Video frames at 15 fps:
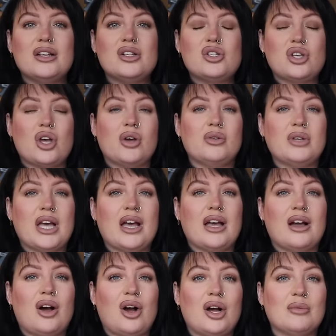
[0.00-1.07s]
So
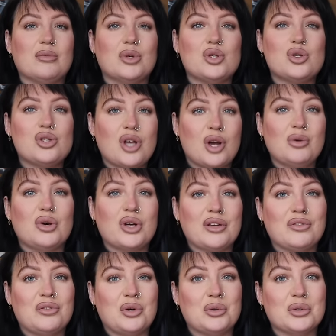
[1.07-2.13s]
yeah, I'm so looking
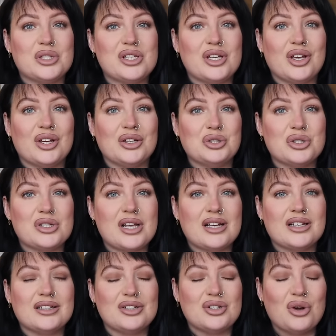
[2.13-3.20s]
forward to just
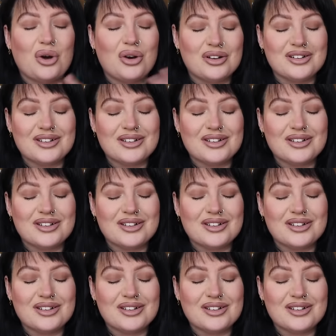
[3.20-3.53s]
not,